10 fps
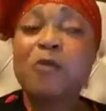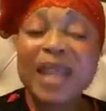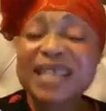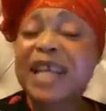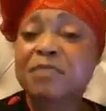
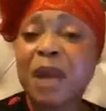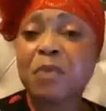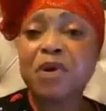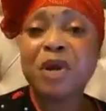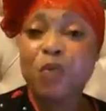of blessed
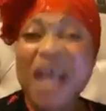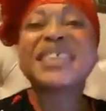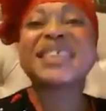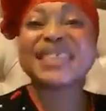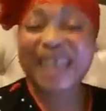memory.
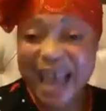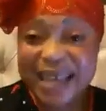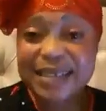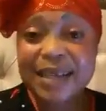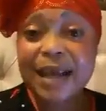When she
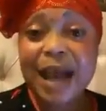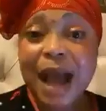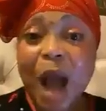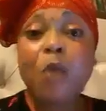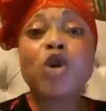died,
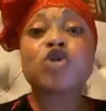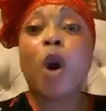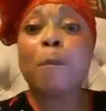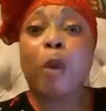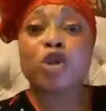I
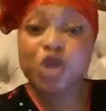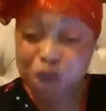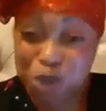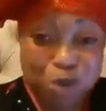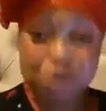was
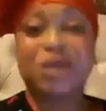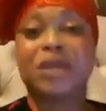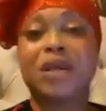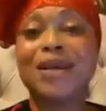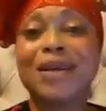
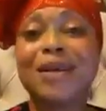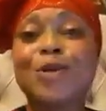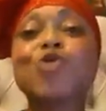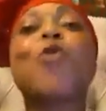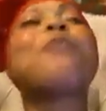opportuned
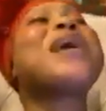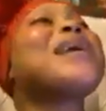to